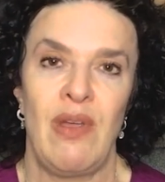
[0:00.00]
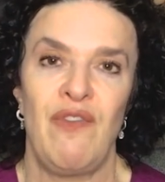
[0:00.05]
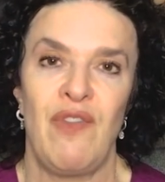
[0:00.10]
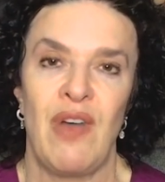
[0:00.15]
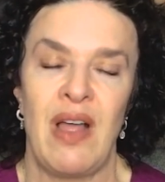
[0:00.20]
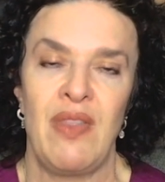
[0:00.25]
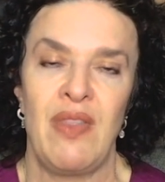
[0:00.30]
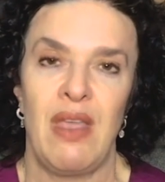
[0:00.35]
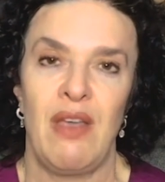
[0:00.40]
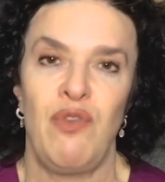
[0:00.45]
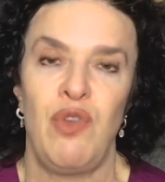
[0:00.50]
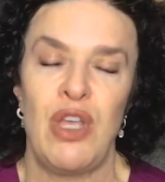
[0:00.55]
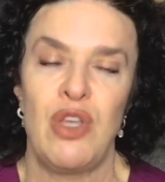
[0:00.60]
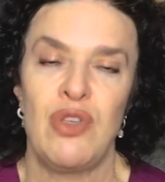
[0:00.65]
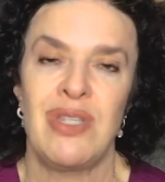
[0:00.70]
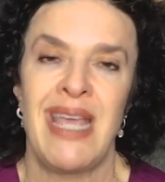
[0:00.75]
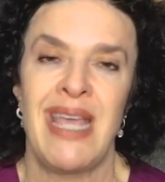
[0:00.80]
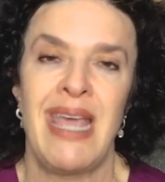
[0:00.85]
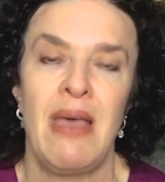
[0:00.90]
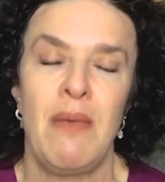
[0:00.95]
find that if we
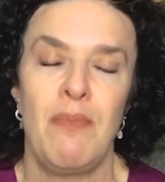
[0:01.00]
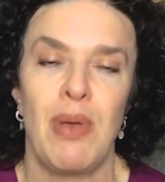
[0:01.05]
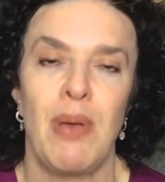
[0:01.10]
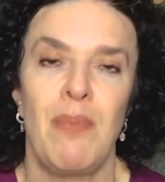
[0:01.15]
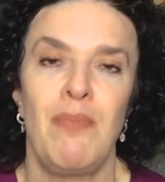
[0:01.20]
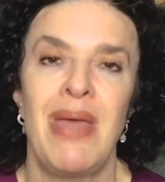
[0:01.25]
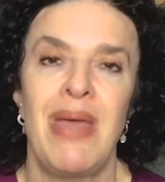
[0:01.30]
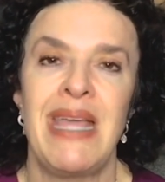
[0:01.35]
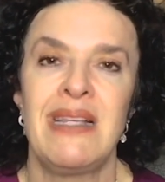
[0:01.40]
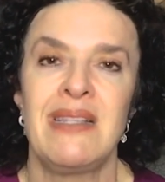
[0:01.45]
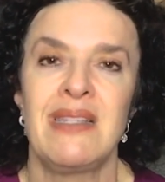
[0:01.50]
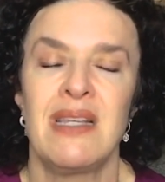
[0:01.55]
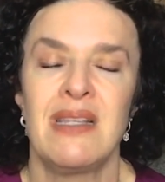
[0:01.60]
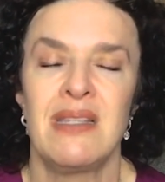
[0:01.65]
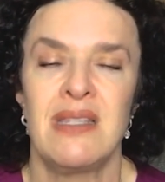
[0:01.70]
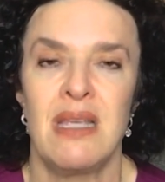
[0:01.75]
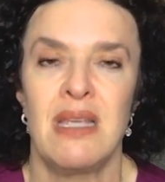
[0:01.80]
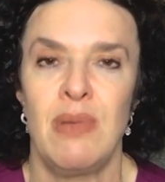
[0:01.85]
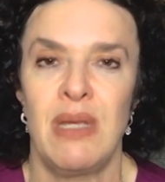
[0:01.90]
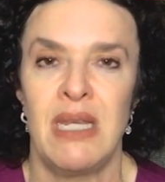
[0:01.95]
use hemp-based
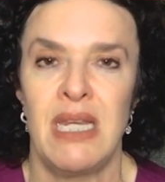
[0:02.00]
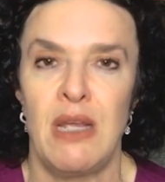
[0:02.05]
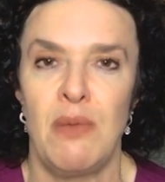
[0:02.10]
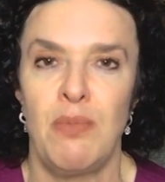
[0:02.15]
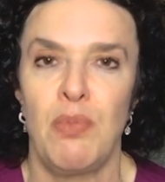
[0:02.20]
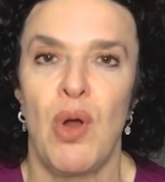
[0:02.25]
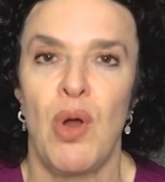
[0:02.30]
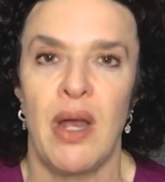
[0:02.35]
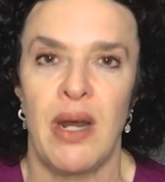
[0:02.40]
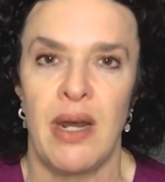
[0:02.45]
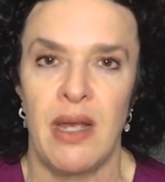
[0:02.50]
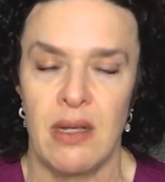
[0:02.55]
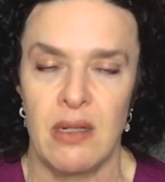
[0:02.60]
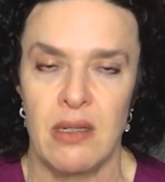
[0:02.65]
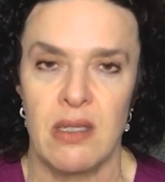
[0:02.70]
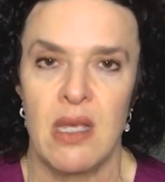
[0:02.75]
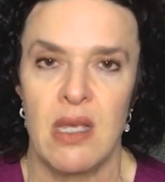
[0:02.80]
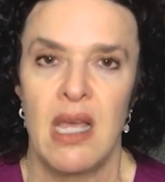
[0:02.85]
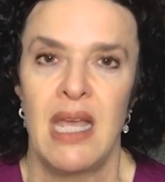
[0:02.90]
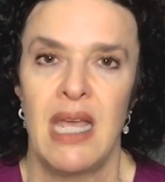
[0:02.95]
C B D
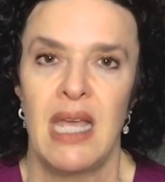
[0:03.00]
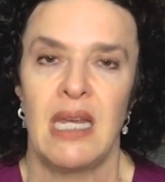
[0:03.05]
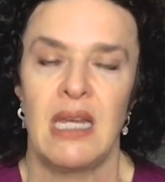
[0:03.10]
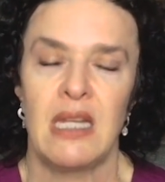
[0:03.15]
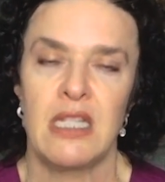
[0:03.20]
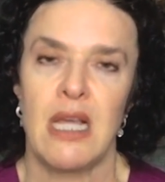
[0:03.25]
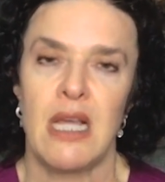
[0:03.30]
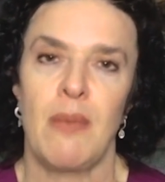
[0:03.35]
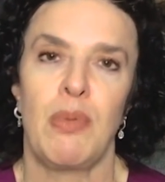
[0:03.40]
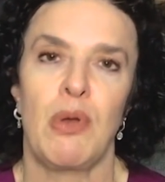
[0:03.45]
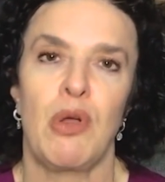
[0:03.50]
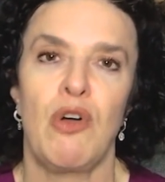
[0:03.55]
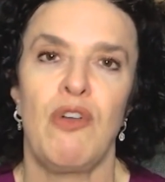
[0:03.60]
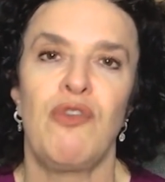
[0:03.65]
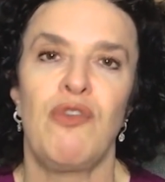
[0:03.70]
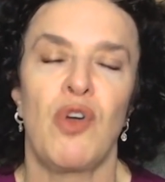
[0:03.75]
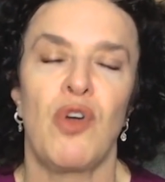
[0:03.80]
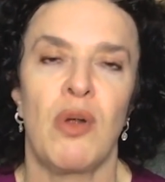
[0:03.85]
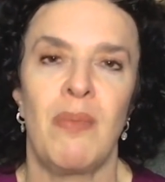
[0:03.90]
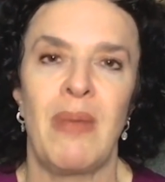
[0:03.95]
products in a topical
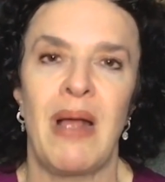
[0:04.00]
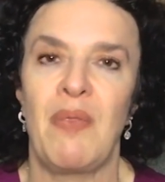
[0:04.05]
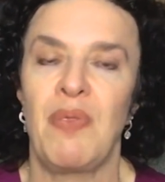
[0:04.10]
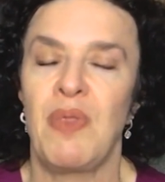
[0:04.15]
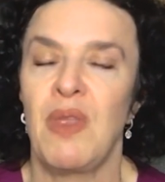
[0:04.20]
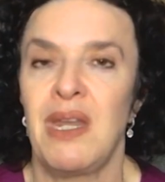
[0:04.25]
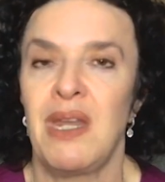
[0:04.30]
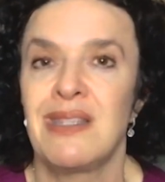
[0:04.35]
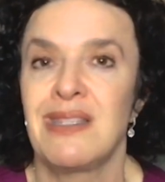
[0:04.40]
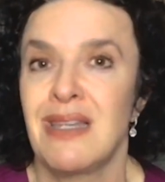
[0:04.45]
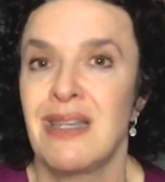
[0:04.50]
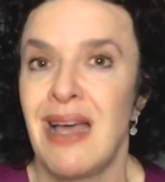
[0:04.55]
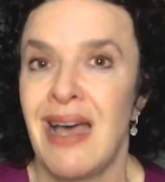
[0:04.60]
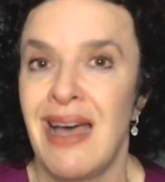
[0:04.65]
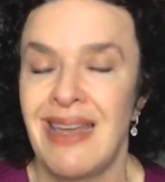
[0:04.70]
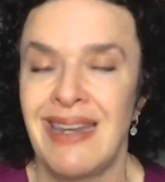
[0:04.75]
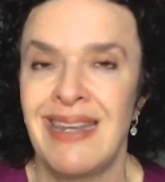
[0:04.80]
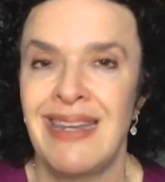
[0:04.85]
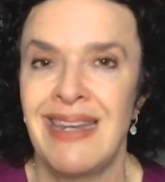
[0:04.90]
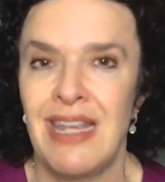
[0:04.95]
format, that it's
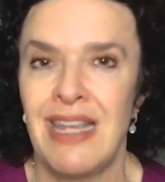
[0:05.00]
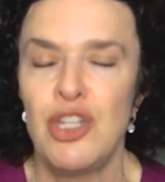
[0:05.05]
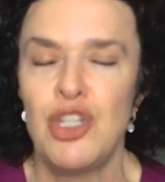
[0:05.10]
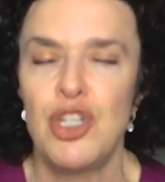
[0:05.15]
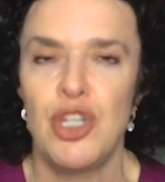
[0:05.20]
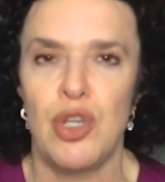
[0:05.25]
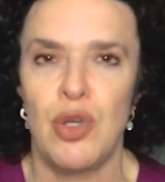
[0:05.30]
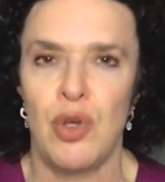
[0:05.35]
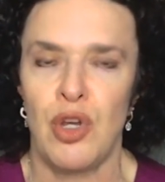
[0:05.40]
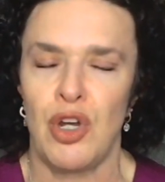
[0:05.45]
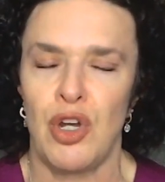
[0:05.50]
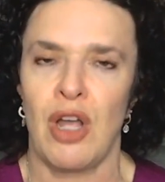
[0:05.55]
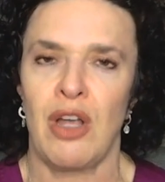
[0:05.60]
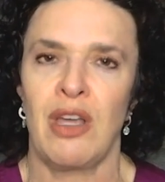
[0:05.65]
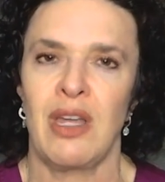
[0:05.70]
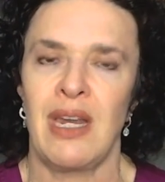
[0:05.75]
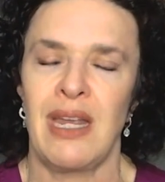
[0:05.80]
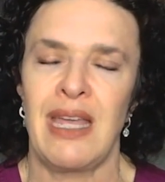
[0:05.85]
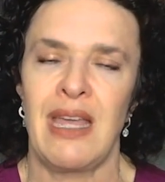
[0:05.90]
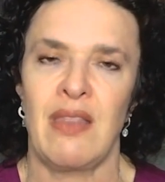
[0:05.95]
not an issue. You're not
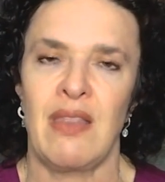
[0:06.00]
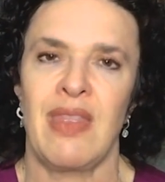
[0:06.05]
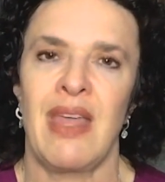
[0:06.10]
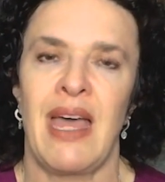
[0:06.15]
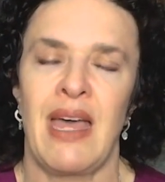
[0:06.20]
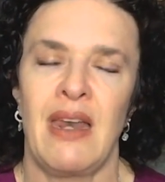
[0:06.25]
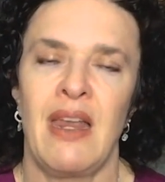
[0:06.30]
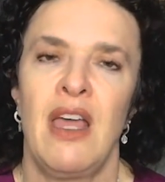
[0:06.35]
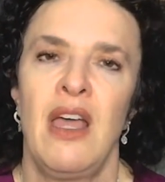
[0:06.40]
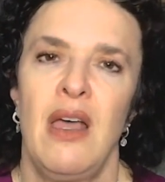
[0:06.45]
going to get that